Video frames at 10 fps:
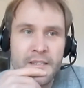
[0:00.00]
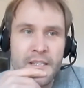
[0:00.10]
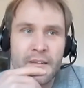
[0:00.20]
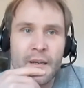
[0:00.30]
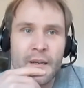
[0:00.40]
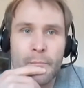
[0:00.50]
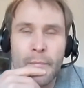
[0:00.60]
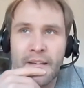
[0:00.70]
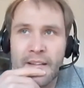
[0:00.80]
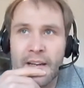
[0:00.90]
So it just
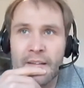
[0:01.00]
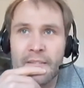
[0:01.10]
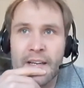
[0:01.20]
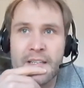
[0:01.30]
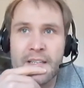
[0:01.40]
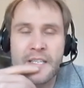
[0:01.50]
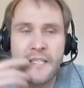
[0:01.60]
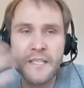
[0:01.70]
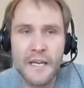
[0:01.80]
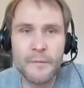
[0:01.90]
makes that relationship
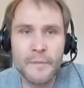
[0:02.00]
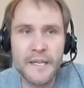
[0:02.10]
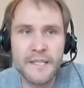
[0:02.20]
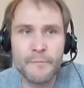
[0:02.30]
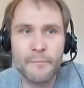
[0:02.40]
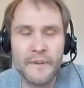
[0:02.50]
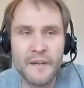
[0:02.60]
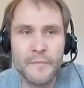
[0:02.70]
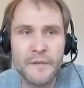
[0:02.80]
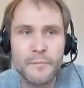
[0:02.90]
so much simpler,
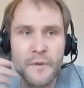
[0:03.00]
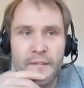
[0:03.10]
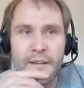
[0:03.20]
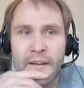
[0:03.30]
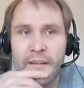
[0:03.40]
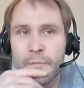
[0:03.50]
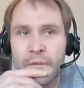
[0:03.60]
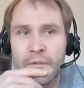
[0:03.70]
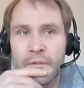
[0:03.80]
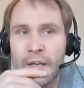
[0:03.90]
so much more kind of
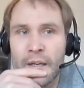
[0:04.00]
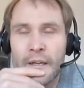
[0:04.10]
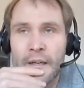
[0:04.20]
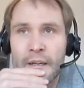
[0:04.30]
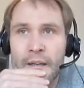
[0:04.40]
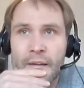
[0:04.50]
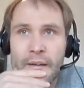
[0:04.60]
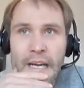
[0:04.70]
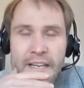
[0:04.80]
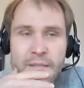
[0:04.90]
tangible. So
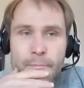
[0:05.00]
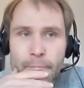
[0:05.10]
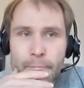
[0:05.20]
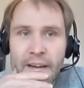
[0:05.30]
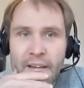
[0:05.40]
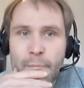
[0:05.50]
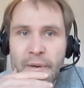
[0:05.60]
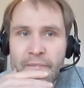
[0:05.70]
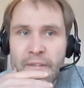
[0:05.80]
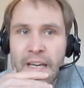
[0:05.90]
it is a
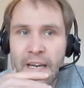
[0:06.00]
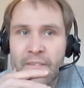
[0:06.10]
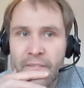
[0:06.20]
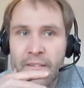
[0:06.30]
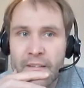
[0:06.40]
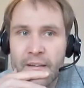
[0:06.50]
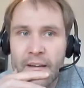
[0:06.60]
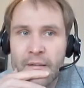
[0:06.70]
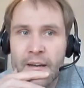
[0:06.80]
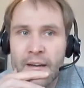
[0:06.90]
bit of a gift.
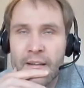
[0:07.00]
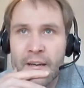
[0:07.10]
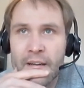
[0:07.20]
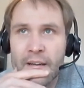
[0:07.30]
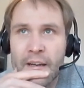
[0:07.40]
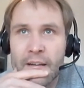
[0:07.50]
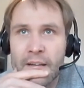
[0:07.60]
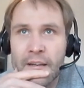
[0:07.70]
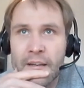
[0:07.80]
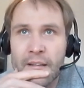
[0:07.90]
And I think, you know,
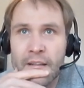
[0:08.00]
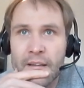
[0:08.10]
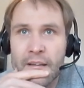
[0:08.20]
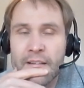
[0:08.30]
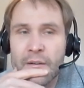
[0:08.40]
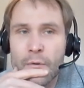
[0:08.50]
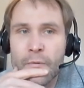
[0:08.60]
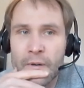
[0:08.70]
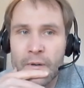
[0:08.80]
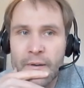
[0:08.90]
there's an
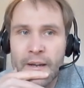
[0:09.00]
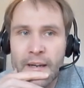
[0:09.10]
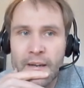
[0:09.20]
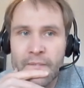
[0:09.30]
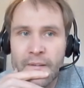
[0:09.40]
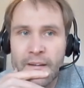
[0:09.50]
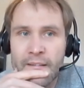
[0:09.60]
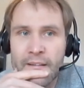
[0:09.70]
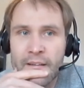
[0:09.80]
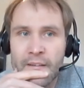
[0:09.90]
awful lot of low-hanging fruit
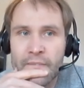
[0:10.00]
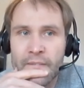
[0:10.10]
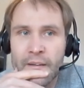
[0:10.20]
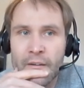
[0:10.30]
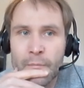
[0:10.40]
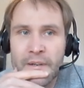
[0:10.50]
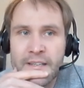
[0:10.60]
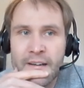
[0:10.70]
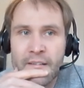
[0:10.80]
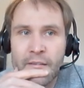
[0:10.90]
existing for hospital
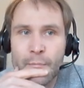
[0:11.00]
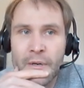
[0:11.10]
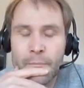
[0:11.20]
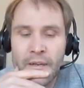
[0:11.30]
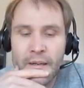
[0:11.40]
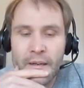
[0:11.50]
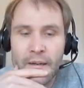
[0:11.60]
charities at the moment.